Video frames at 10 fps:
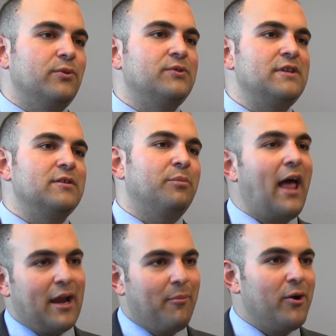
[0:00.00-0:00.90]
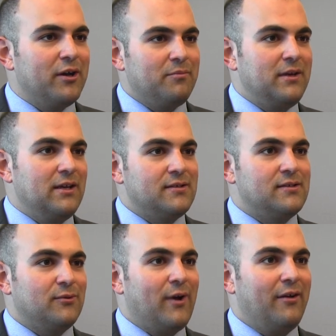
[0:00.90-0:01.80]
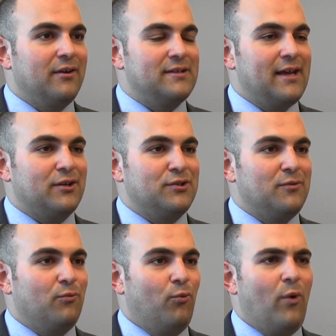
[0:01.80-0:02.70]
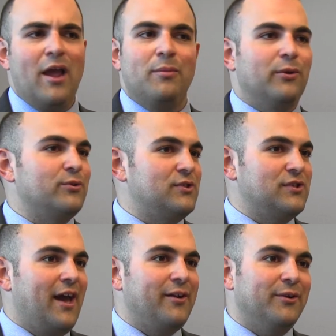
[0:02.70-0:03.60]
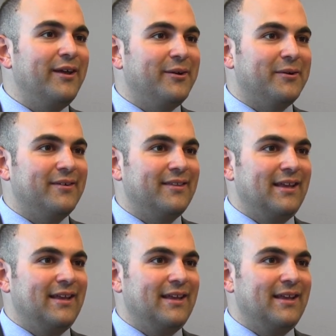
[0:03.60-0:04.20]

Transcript: you see the black market piece around it is actually the way bigger societal ill.